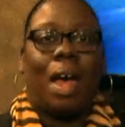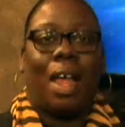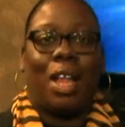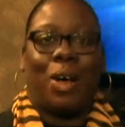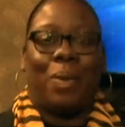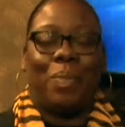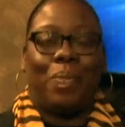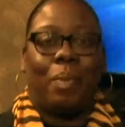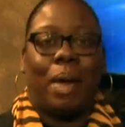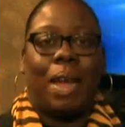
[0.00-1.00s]
Hello,
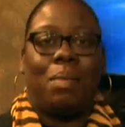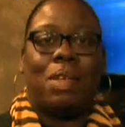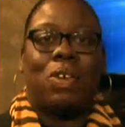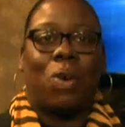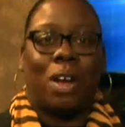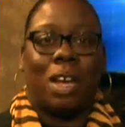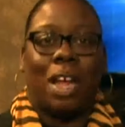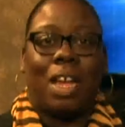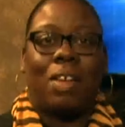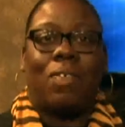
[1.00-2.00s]
my name is Courtney
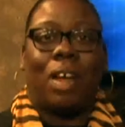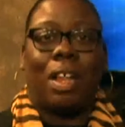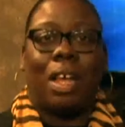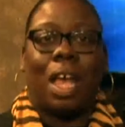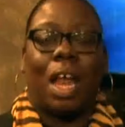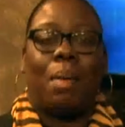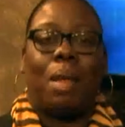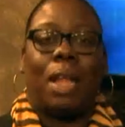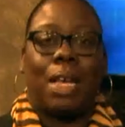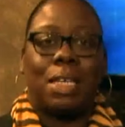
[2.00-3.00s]
Dandy Fralick, and I'm
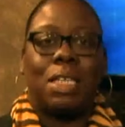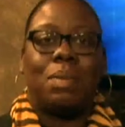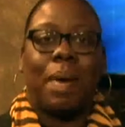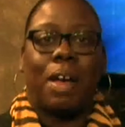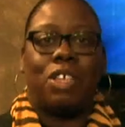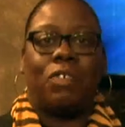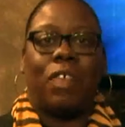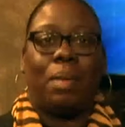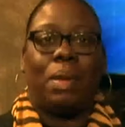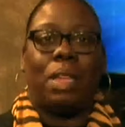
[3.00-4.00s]
a licensed marriage
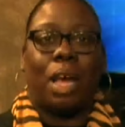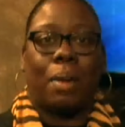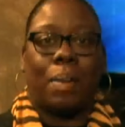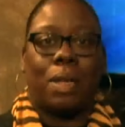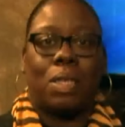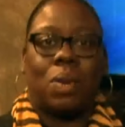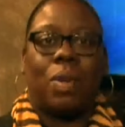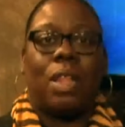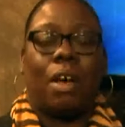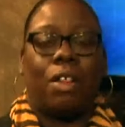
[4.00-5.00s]
and family therapist
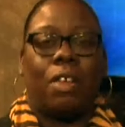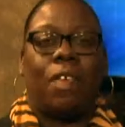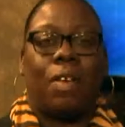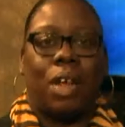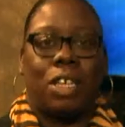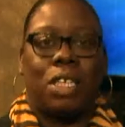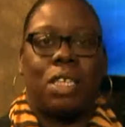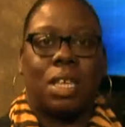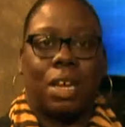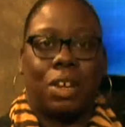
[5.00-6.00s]
with the Healthy
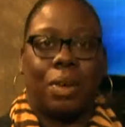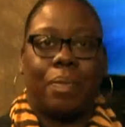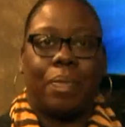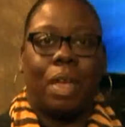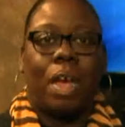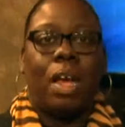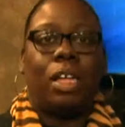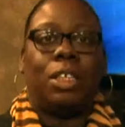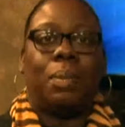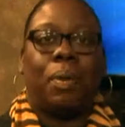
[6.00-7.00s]
Foundation Center.
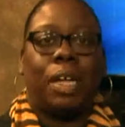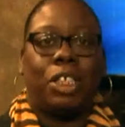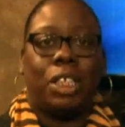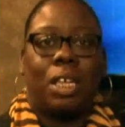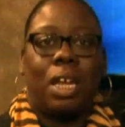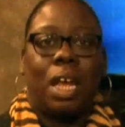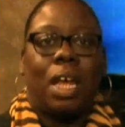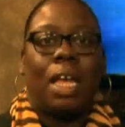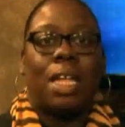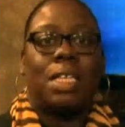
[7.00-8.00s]
Depression
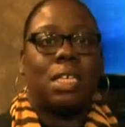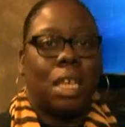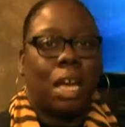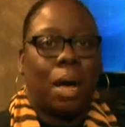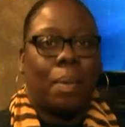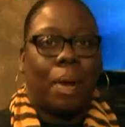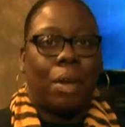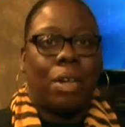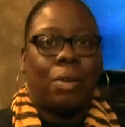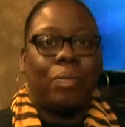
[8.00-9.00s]
can sneak up
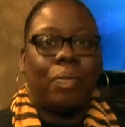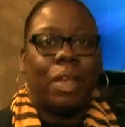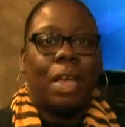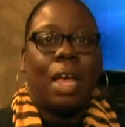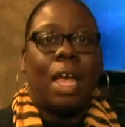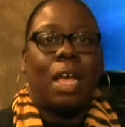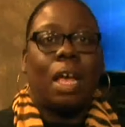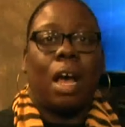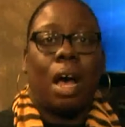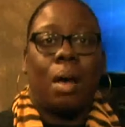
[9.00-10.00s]
on you. It
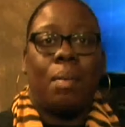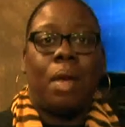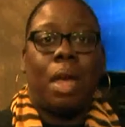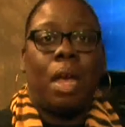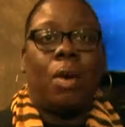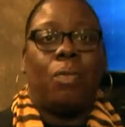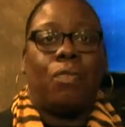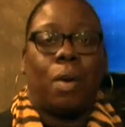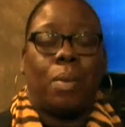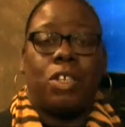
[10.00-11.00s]
can come
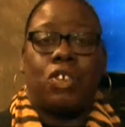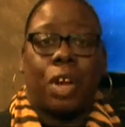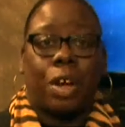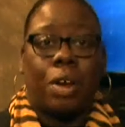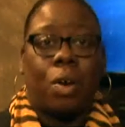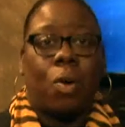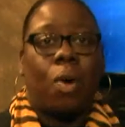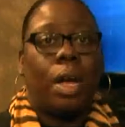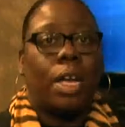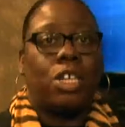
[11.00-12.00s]
from a trigger,
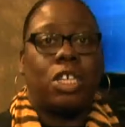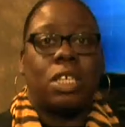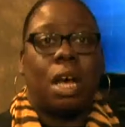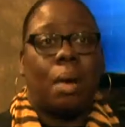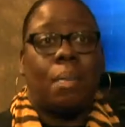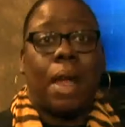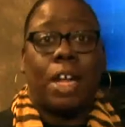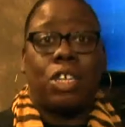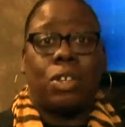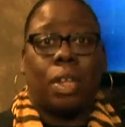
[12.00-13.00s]
or it can just come
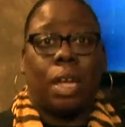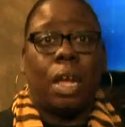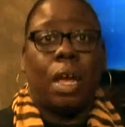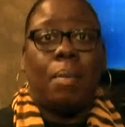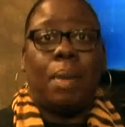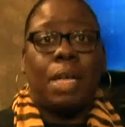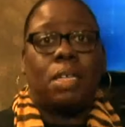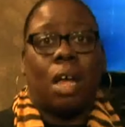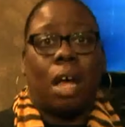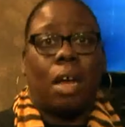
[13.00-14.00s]
naturally based